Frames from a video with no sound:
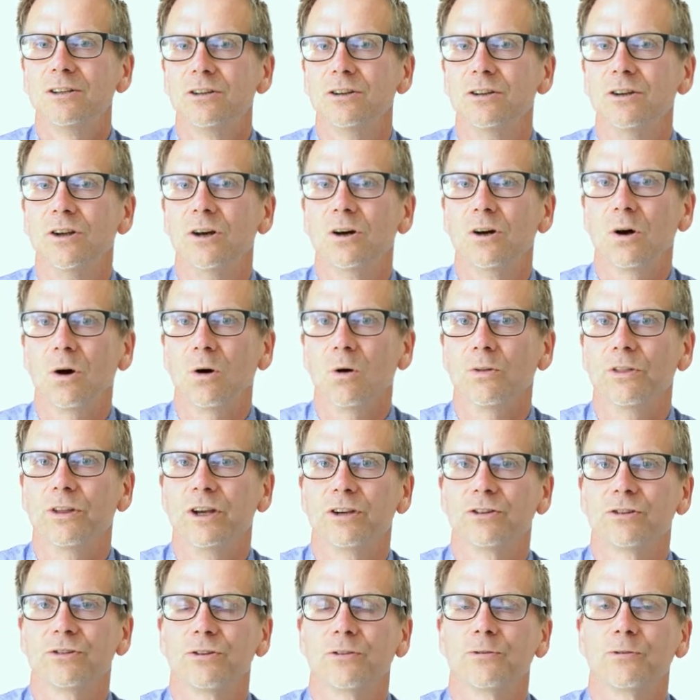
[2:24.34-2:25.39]
to know
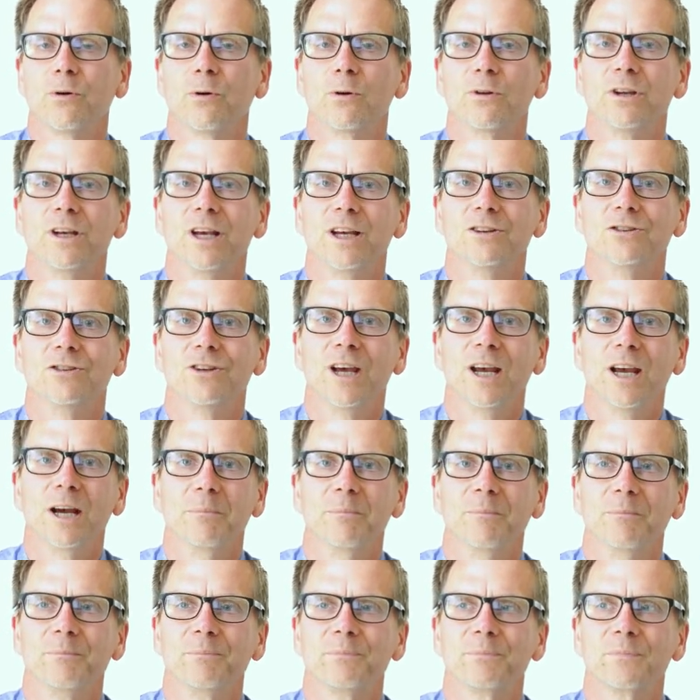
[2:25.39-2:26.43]
this for the
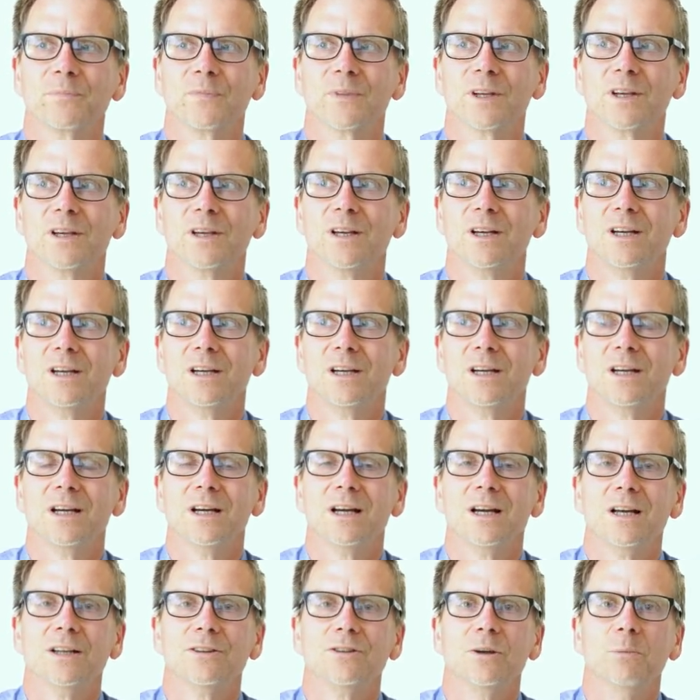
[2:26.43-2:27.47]
exam.
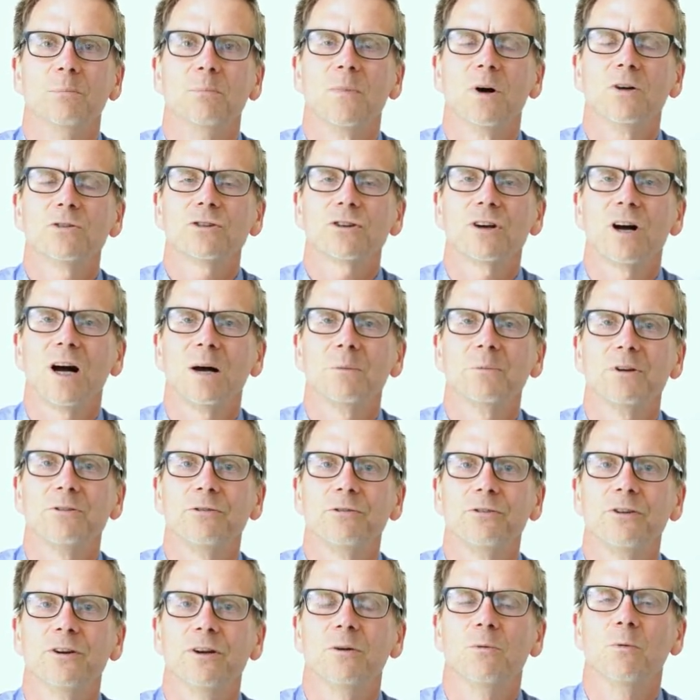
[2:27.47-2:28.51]
The most common
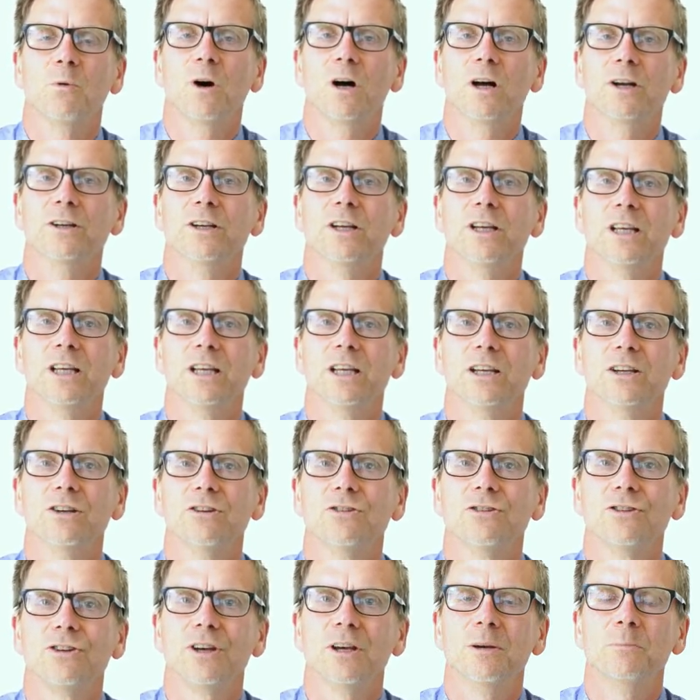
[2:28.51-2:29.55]
one
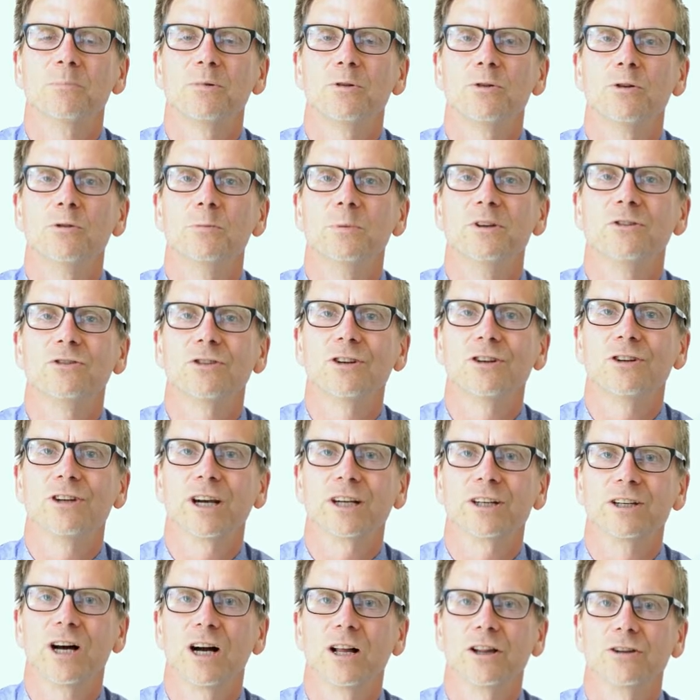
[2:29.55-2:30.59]
is improvements in
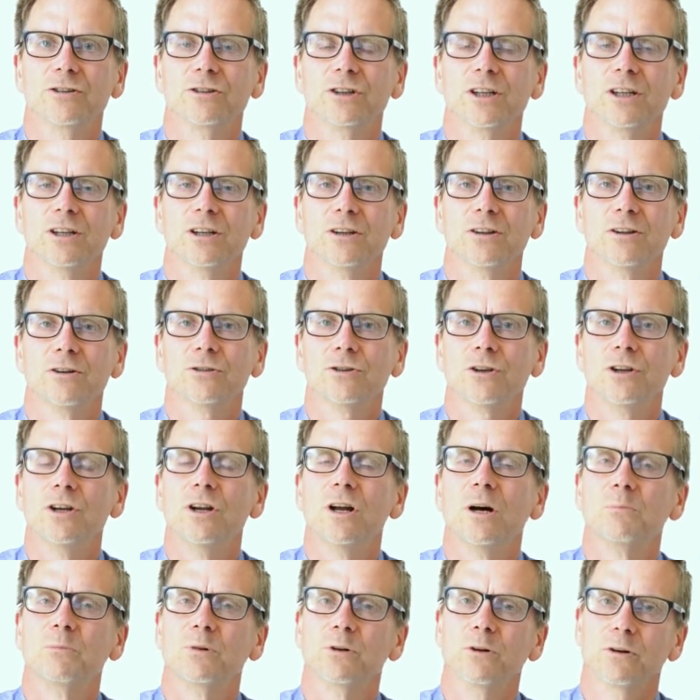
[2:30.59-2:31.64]
technology. There's a
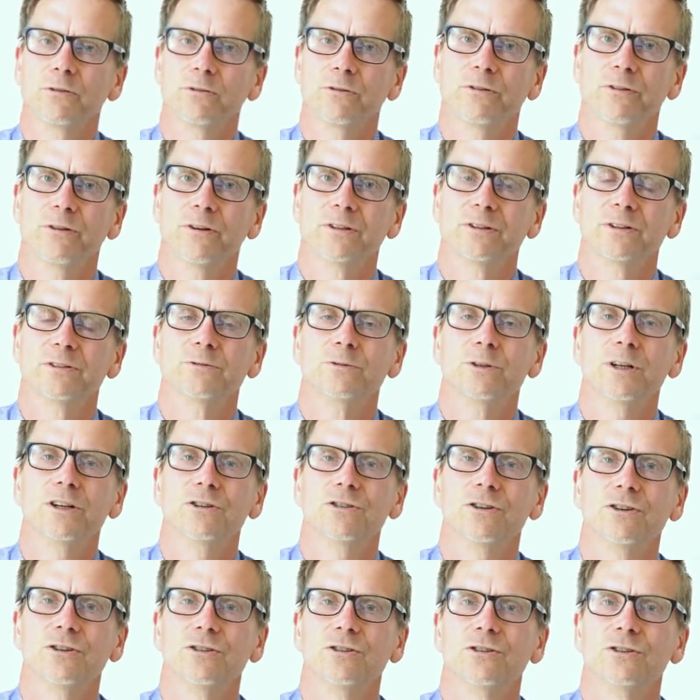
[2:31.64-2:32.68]
number of
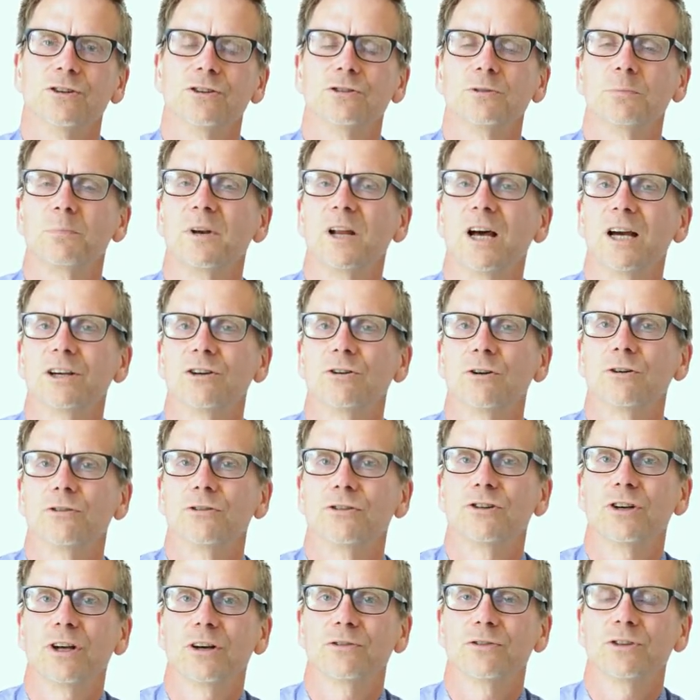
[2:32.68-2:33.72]
reasons the supply curve
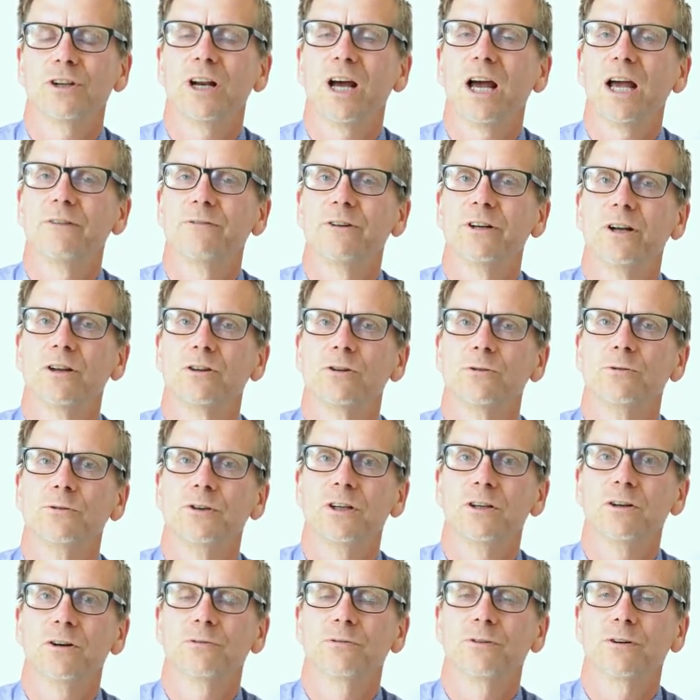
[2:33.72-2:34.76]
shifts, and I have another
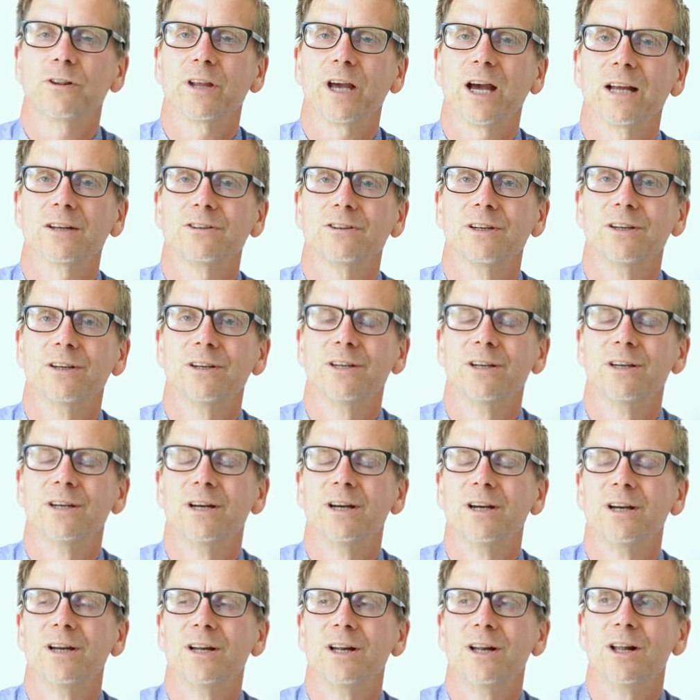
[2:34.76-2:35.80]
video for that.
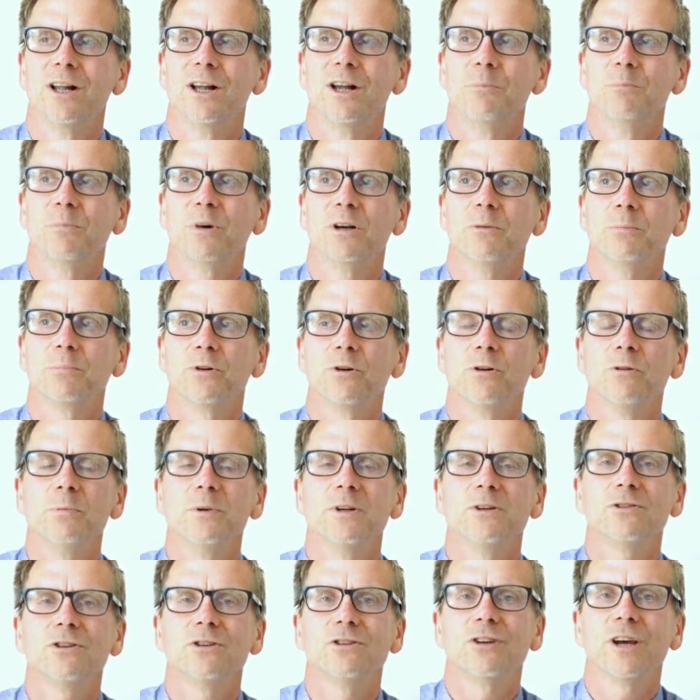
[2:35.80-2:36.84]
But
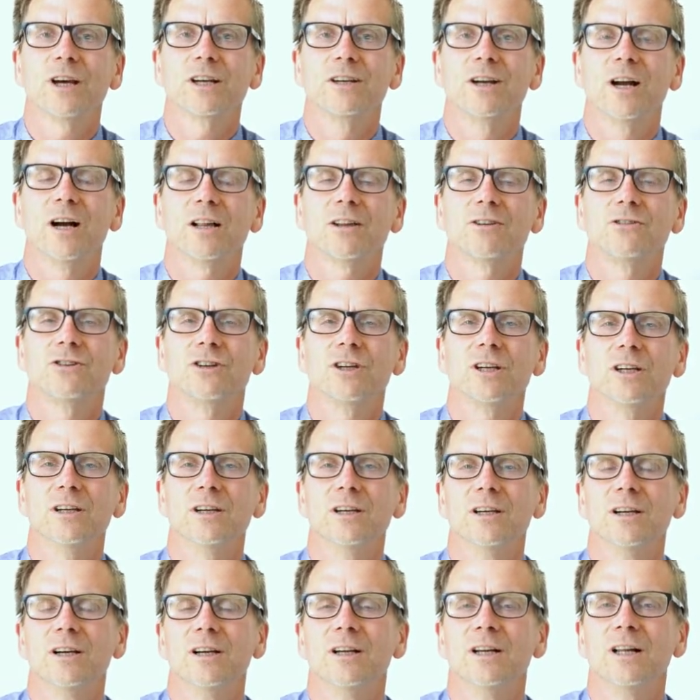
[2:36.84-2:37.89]
improvements in technology
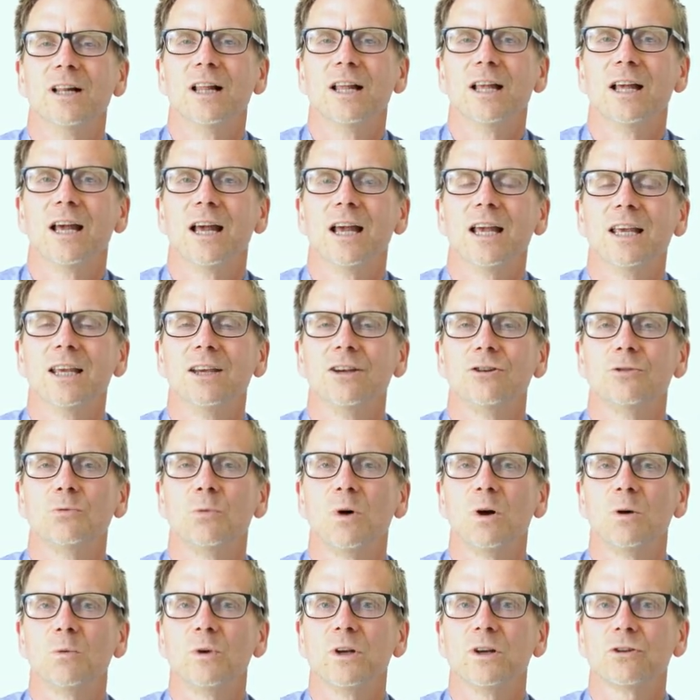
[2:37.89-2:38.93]
is
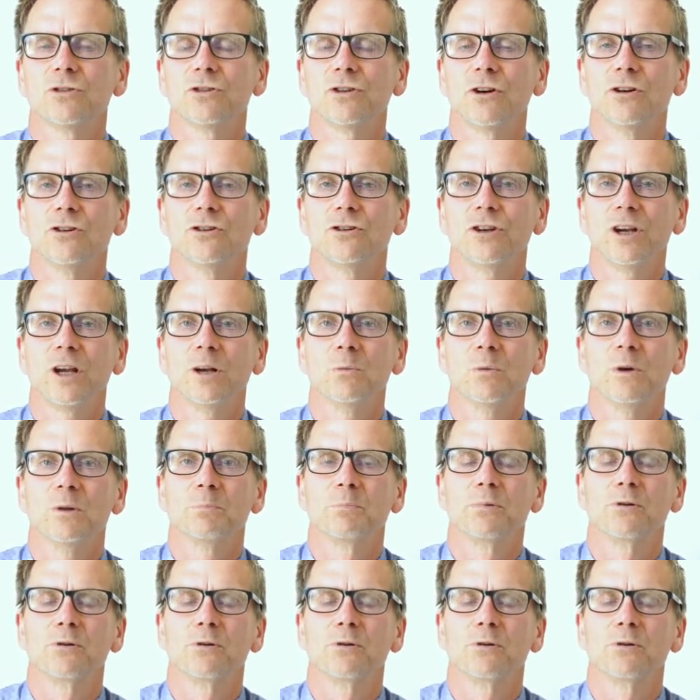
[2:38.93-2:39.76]
what we associate with